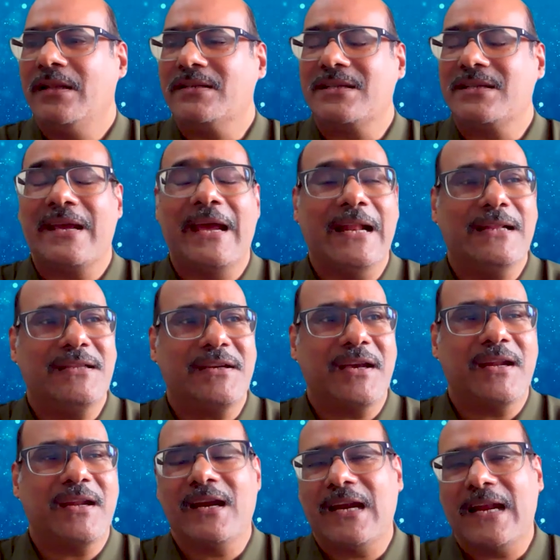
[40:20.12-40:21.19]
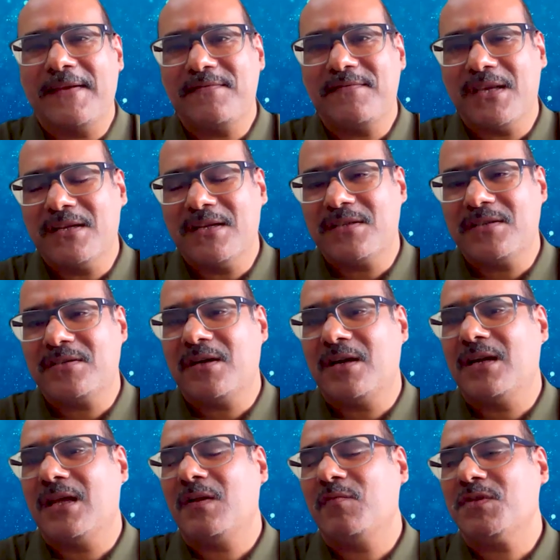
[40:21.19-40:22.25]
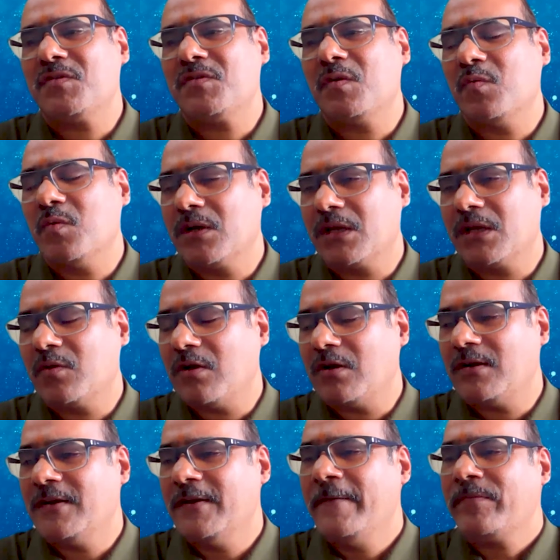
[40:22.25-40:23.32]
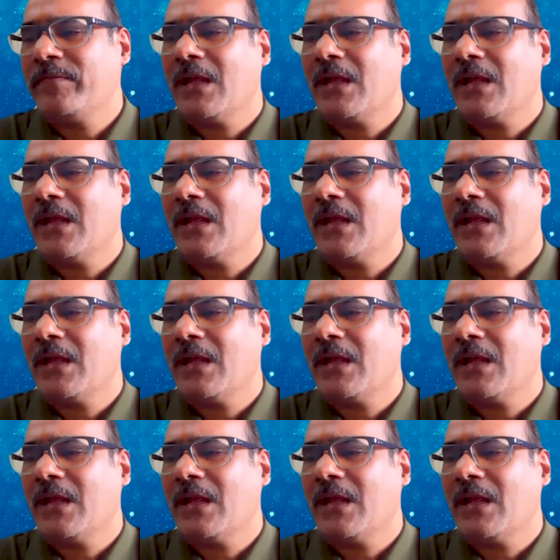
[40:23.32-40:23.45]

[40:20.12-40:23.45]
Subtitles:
There's a healthcare and life sciences radar which we are working on.